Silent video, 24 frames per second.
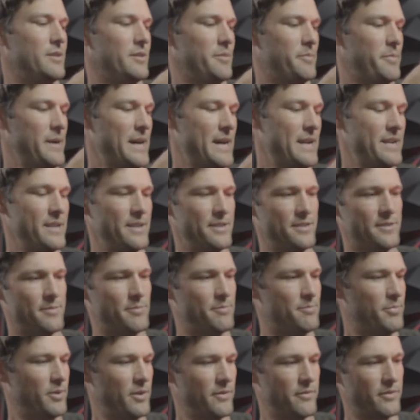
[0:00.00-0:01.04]
Padding's
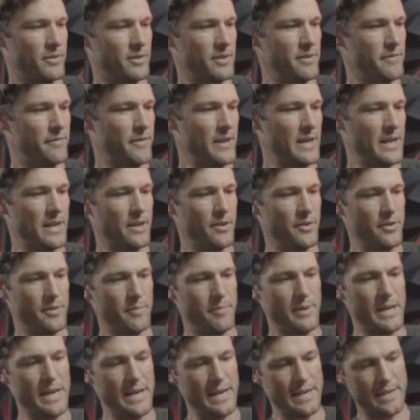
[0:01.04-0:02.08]
perfectly fine on the
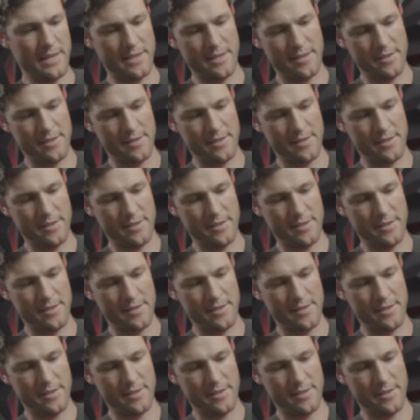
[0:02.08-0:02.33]
back.